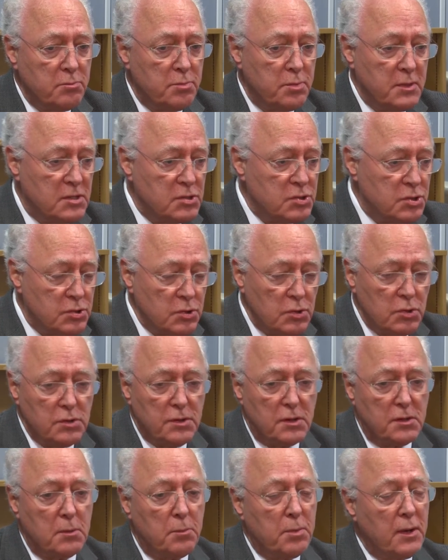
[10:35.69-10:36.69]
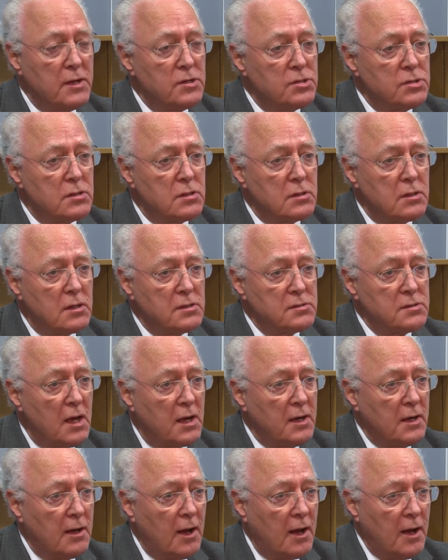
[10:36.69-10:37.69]
be sure that the patient
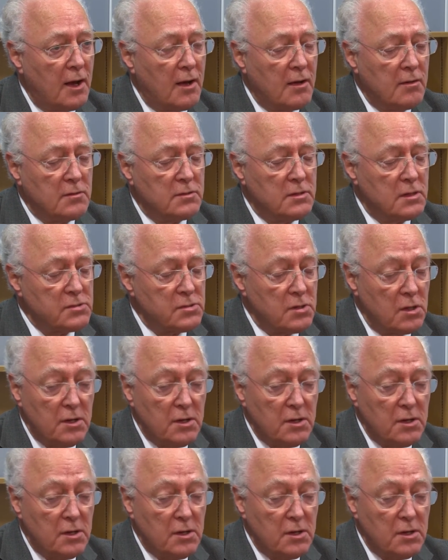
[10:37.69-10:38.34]
does